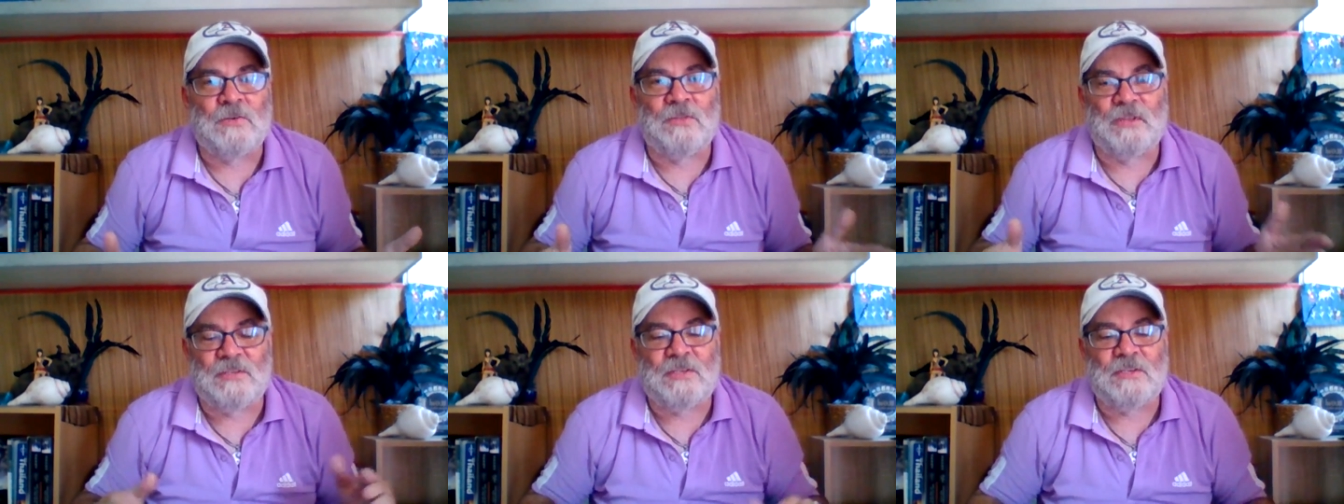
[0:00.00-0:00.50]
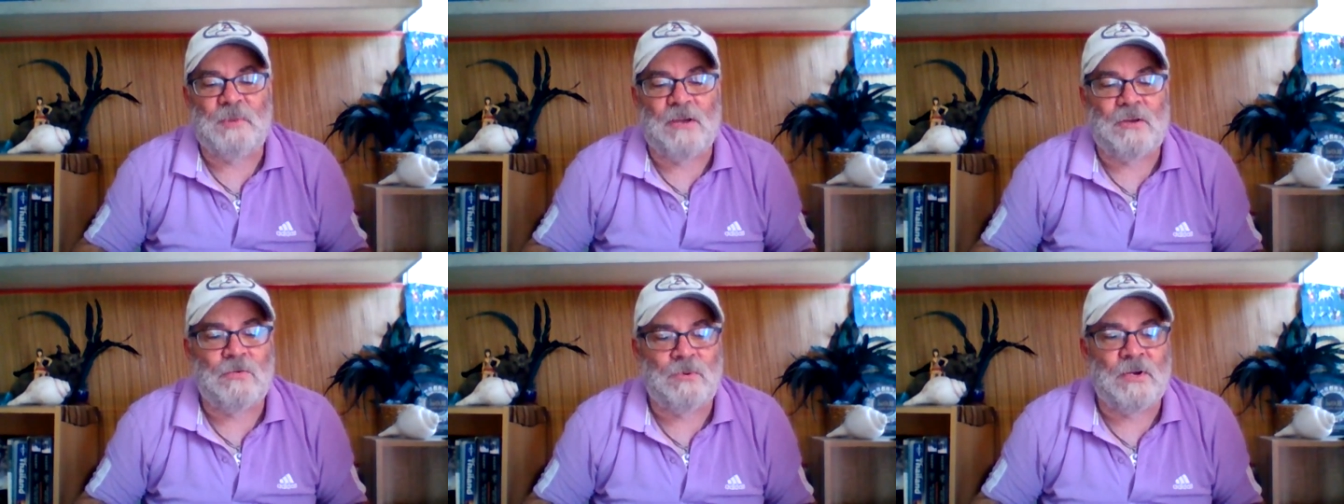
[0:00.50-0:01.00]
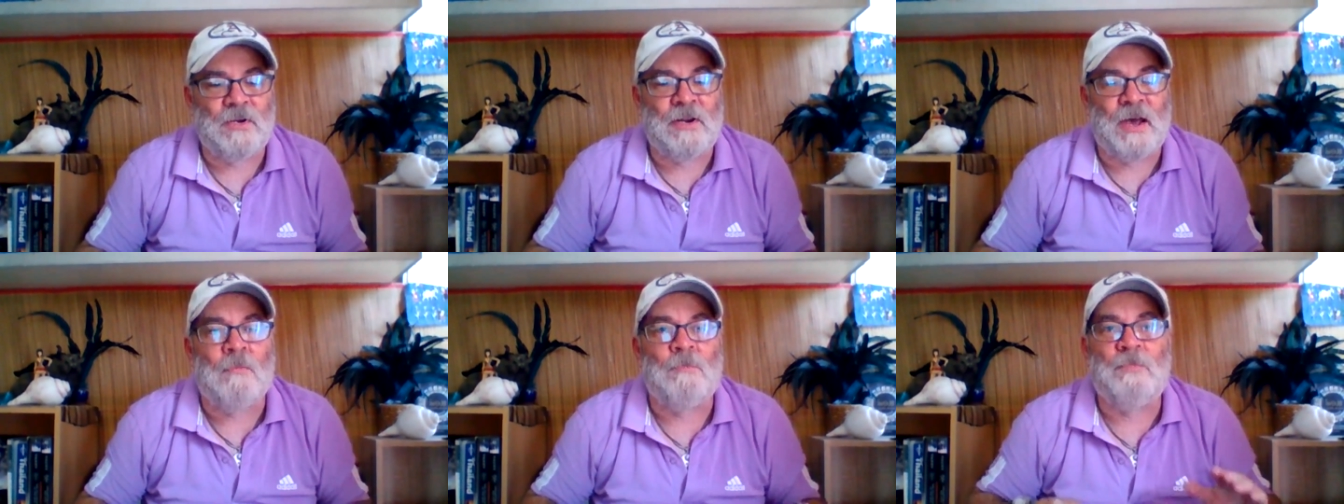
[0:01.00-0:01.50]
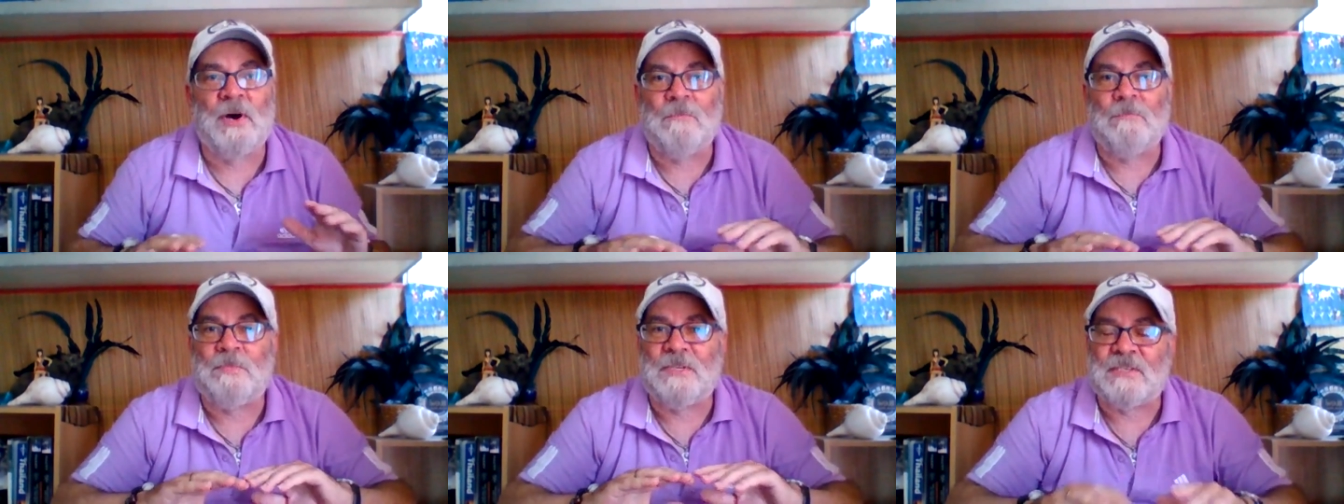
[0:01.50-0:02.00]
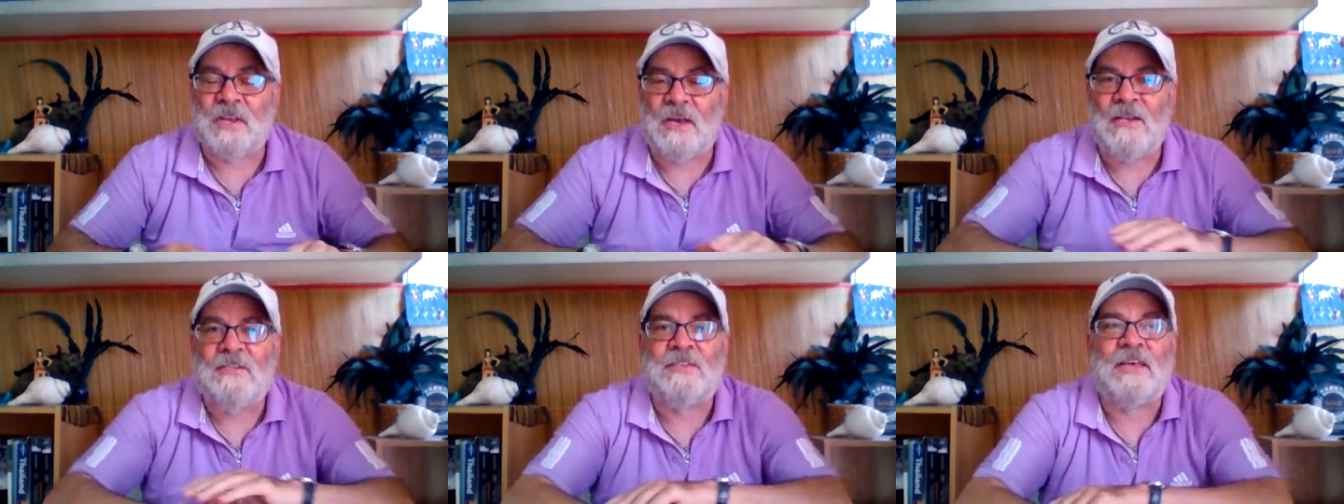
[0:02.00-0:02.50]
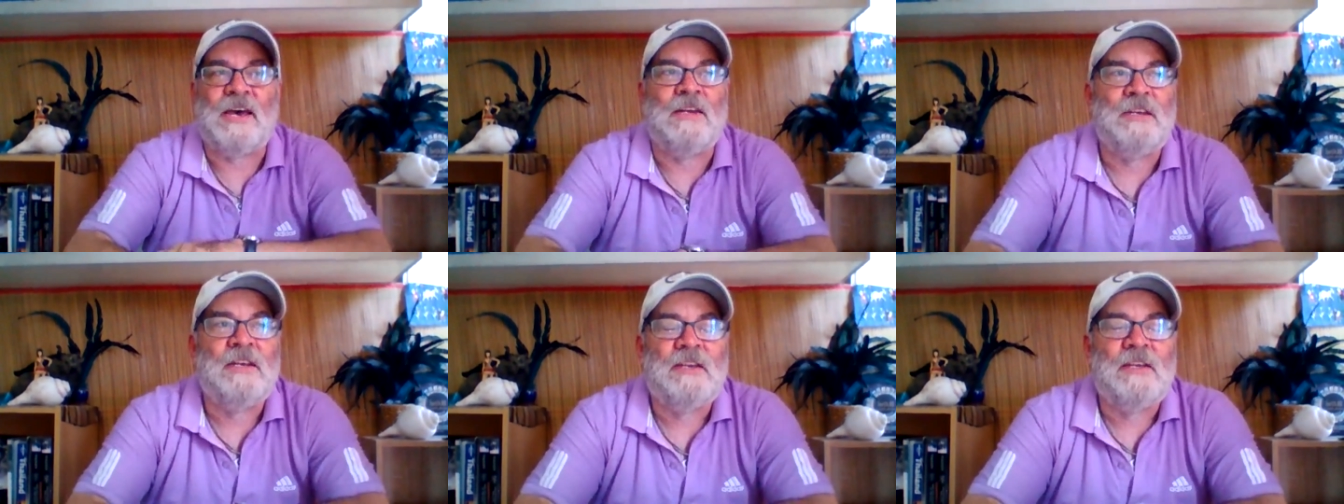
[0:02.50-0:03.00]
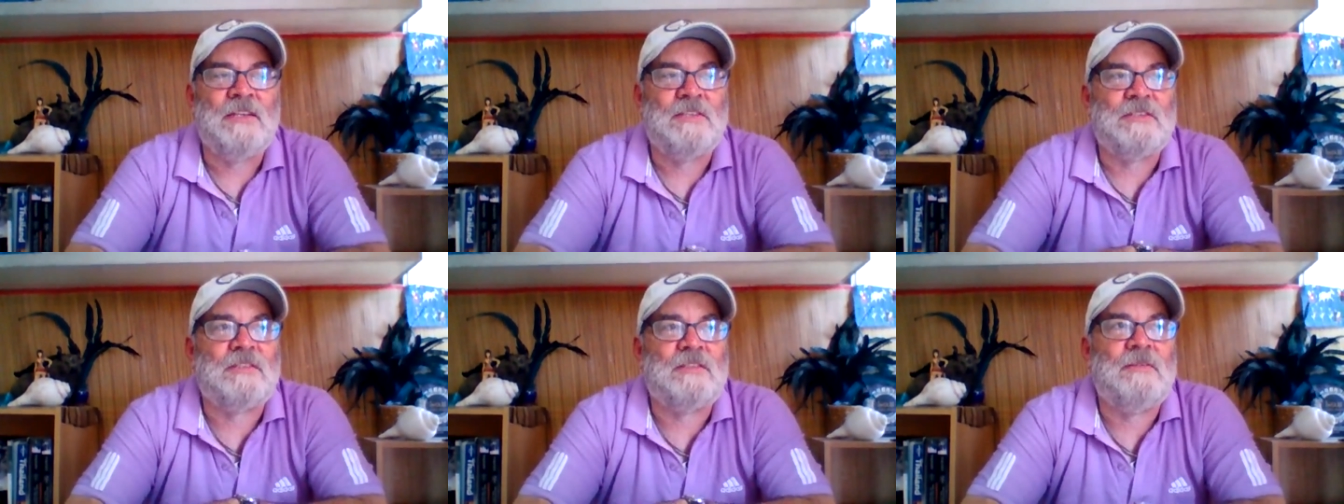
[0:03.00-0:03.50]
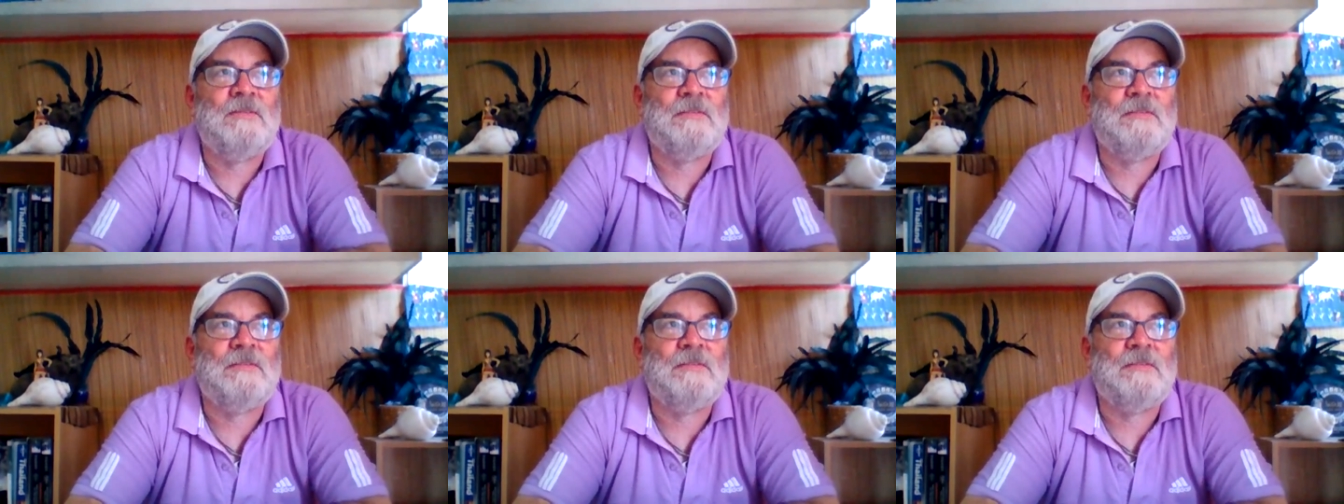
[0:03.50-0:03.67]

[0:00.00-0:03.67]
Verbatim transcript: so this is my career now but besides that it's